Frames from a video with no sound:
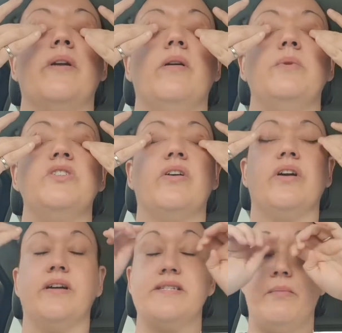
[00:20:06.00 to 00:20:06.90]
I was
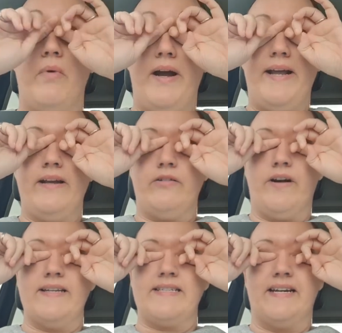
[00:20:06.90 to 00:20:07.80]
younger. So my nan and
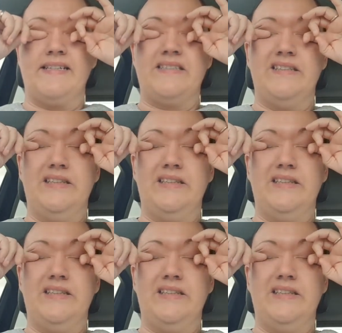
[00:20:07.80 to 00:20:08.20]
granddad